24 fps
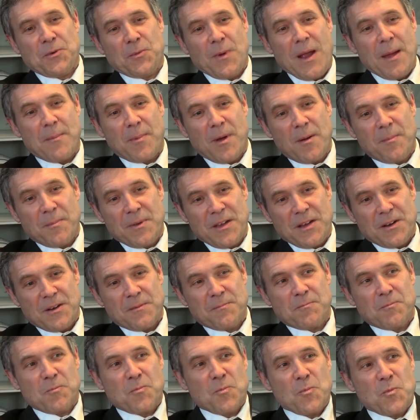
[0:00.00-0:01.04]
to wrap up here,
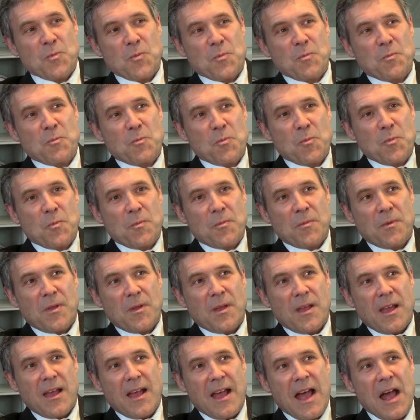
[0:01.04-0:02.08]

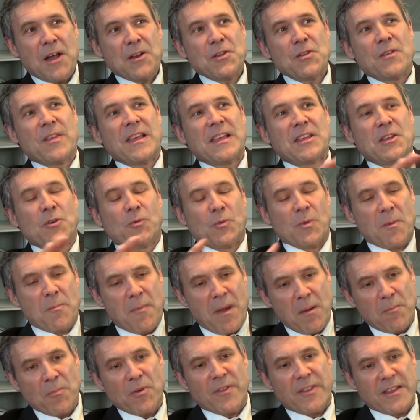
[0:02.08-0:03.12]
how do you think you'll
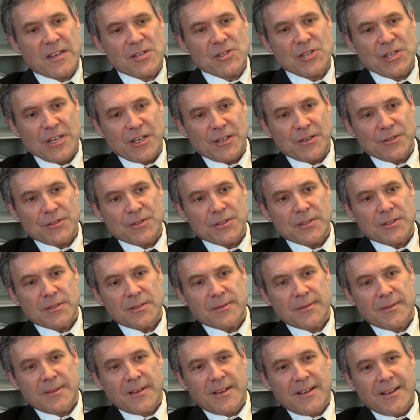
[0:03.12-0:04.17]
remember these years
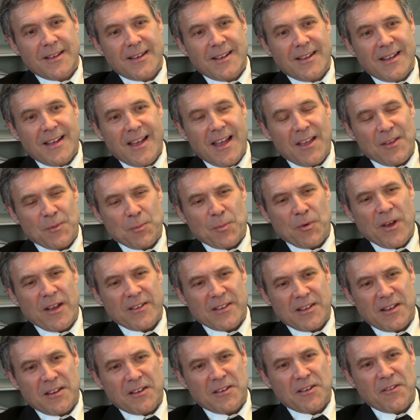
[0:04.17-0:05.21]
as
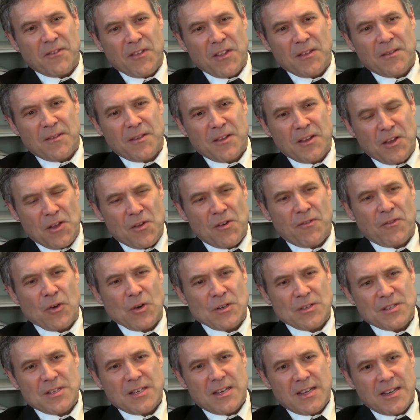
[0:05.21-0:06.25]
president of the
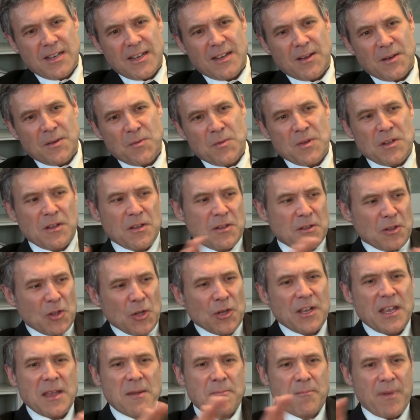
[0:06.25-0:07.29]
university? And
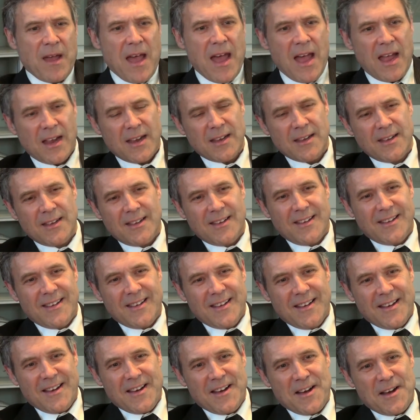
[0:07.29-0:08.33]
looking back,
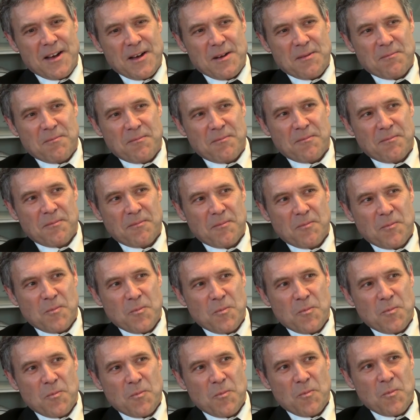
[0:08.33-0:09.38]

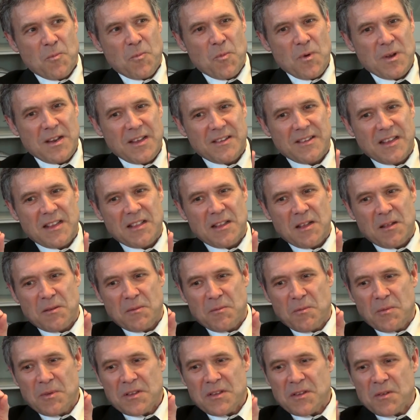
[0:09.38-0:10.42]
what's
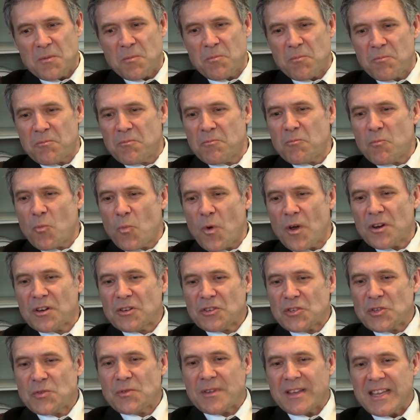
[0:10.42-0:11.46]
the one or
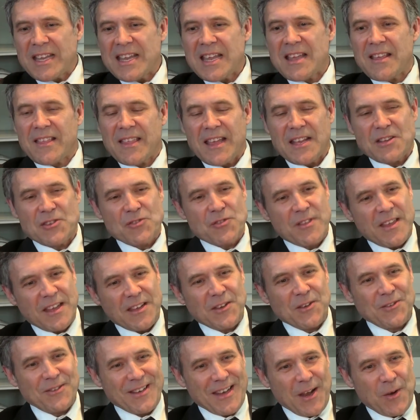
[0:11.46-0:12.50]
two key things you
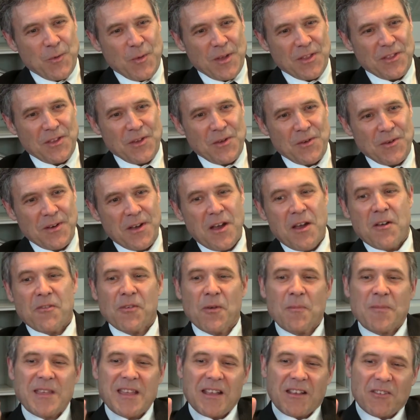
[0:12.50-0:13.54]
think you'll take with you
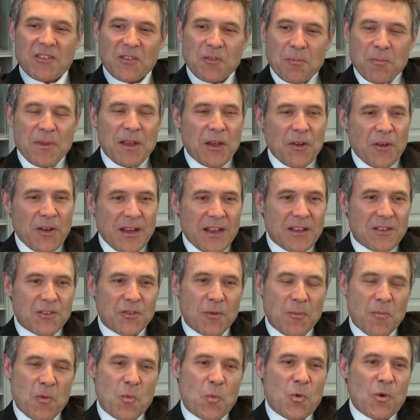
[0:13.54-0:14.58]
from the experience,
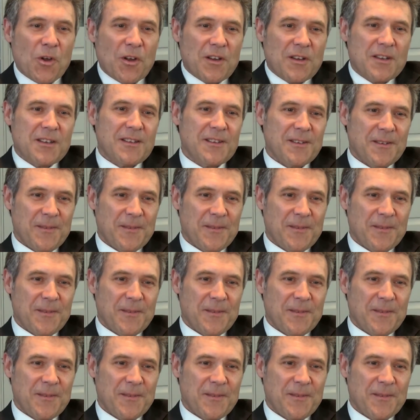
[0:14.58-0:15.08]
from the work?